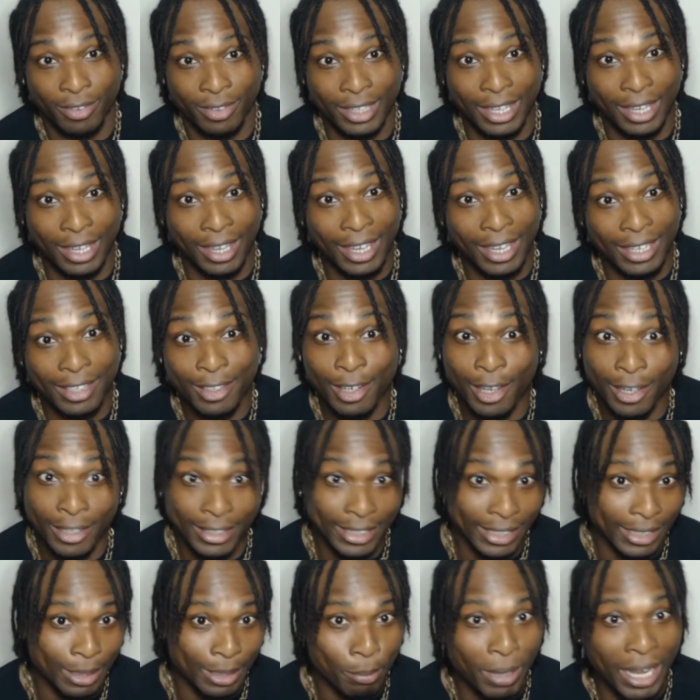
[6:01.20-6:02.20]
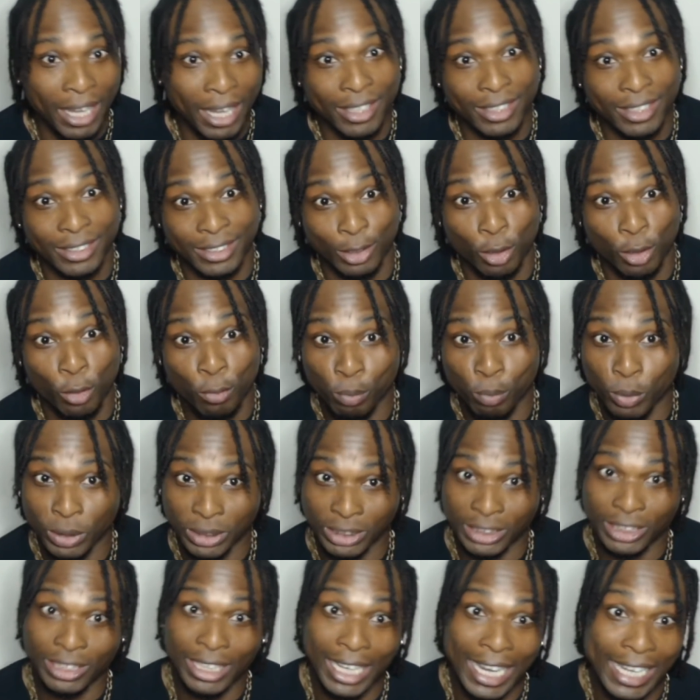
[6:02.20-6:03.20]
learning about herself, what
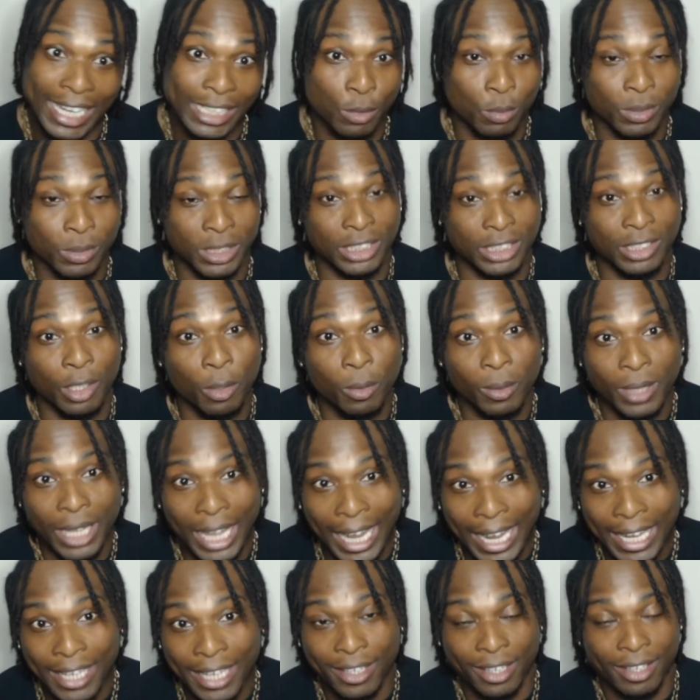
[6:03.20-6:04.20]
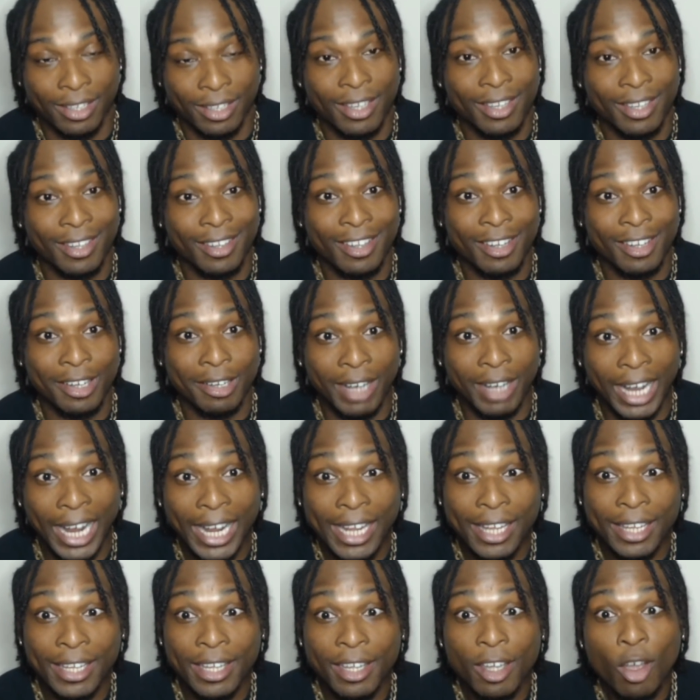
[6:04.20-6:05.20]
she likes, what she don't like,
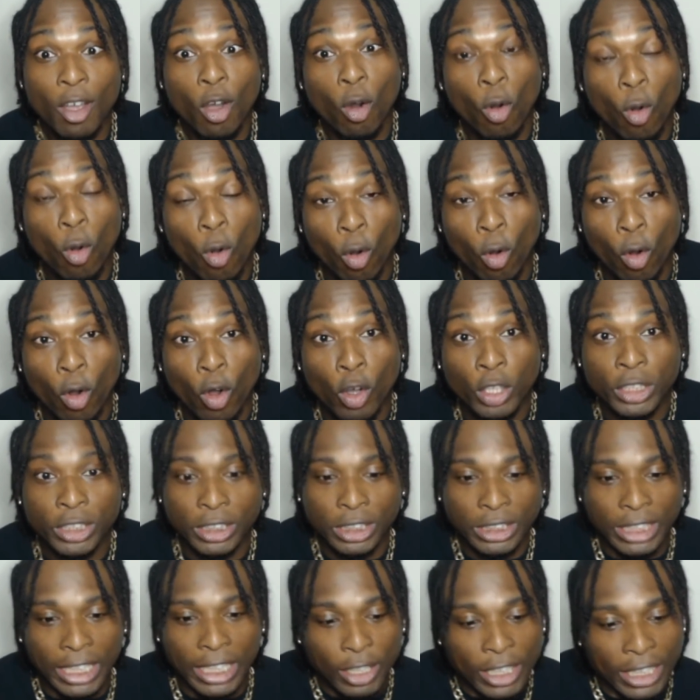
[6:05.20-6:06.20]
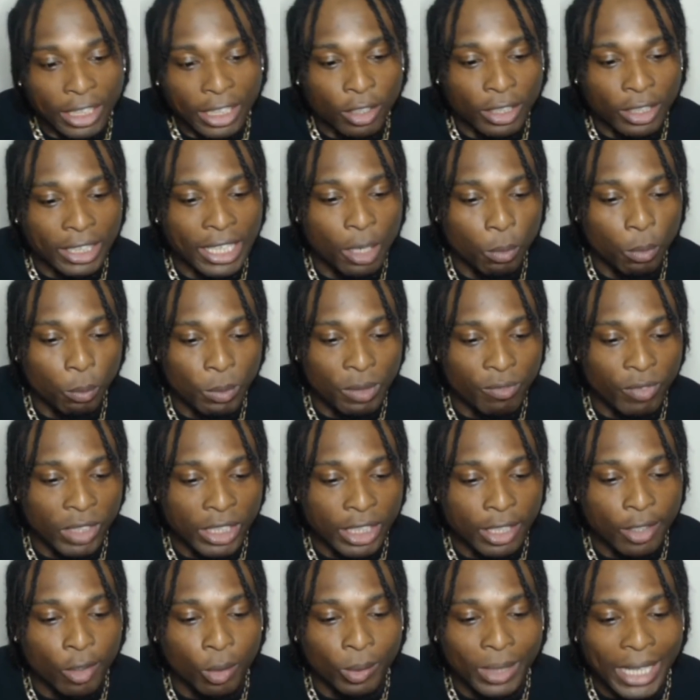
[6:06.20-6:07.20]
right? Or he could get with a
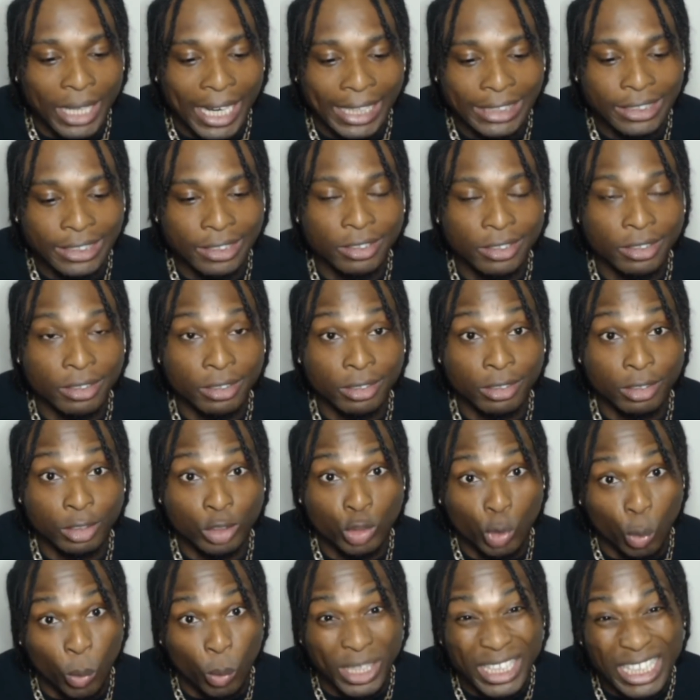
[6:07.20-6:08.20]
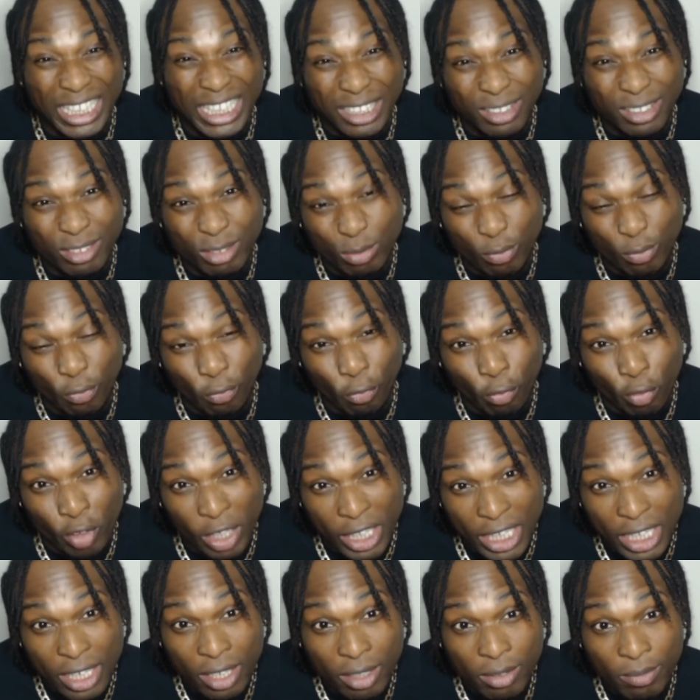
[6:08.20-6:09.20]
girl that's
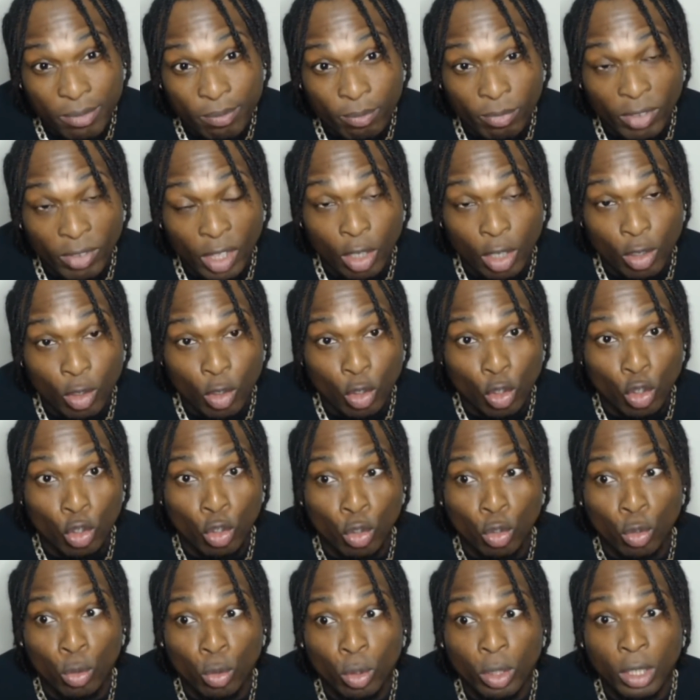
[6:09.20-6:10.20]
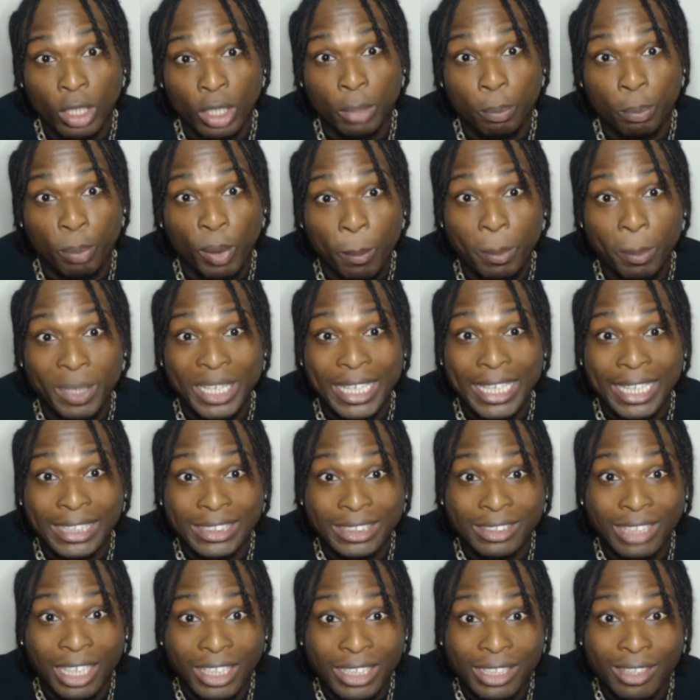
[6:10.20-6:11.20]
23 who probably has
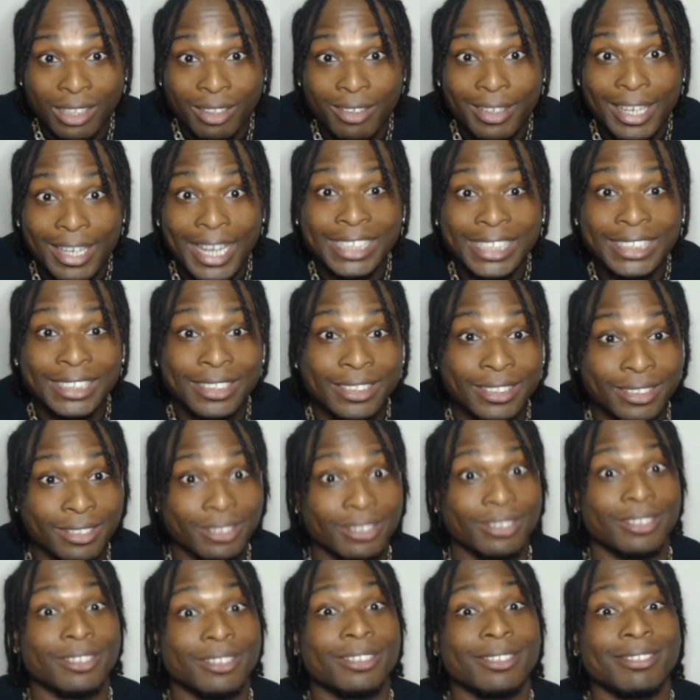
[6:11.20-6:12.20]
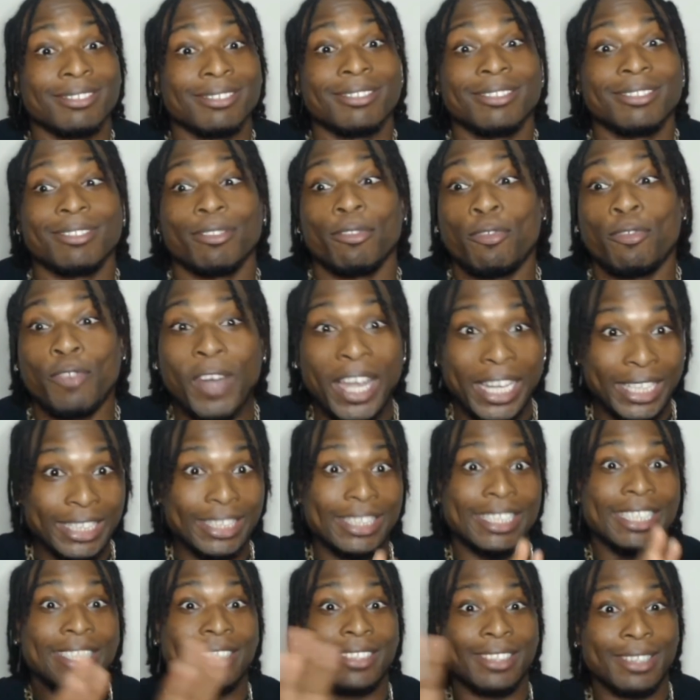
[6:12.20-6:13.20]
done less
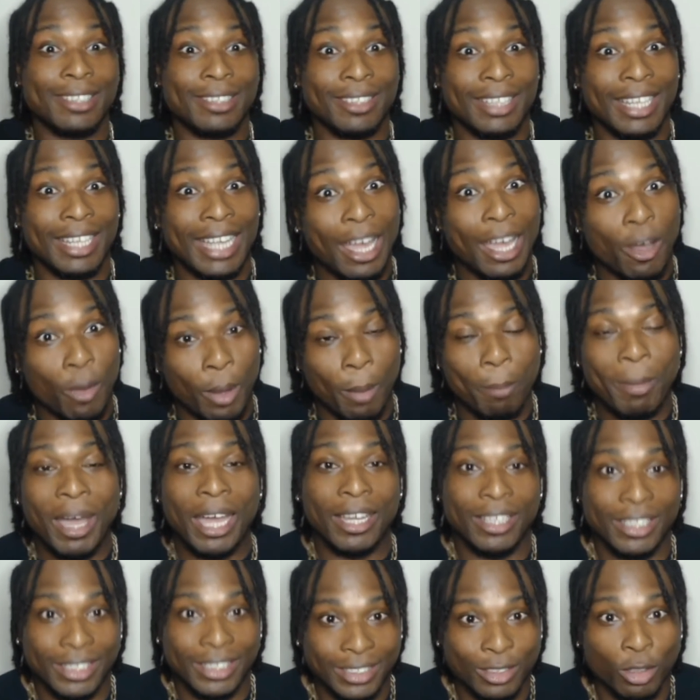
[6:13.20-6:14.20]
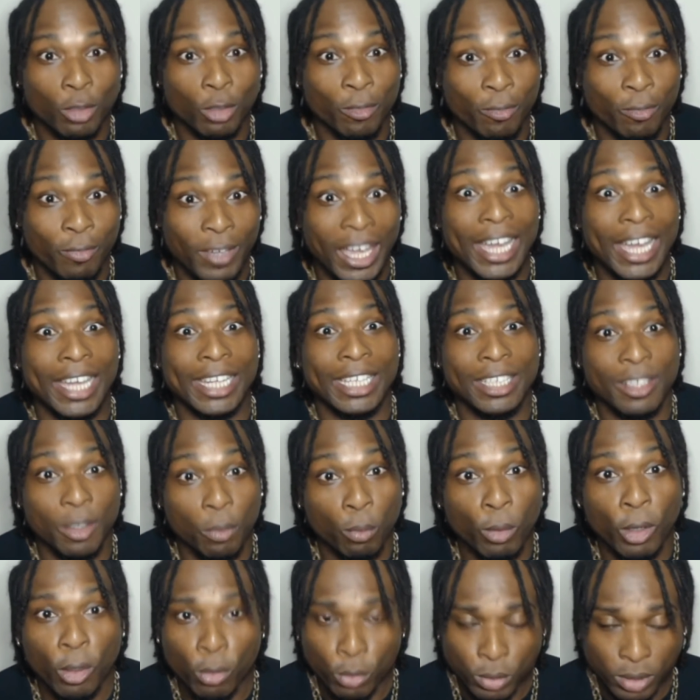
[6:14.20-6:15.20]
finding out about herself out in the
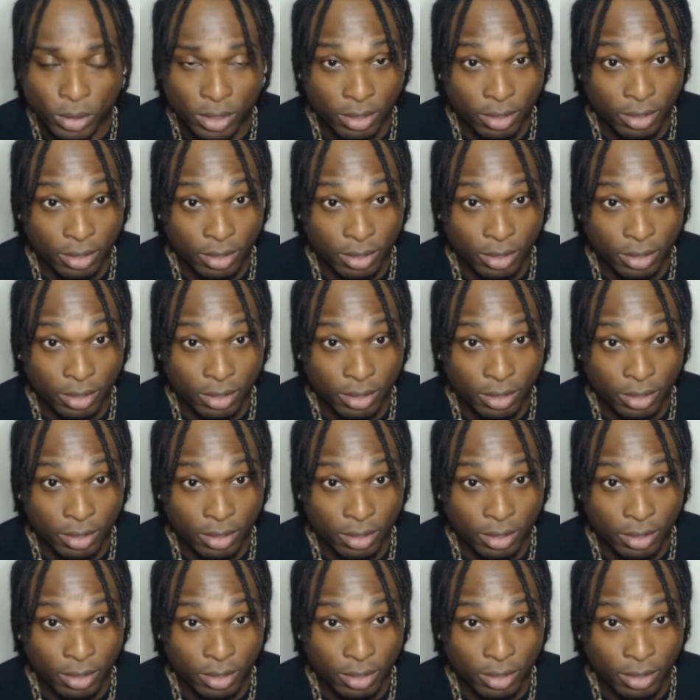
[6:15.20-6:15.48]
world.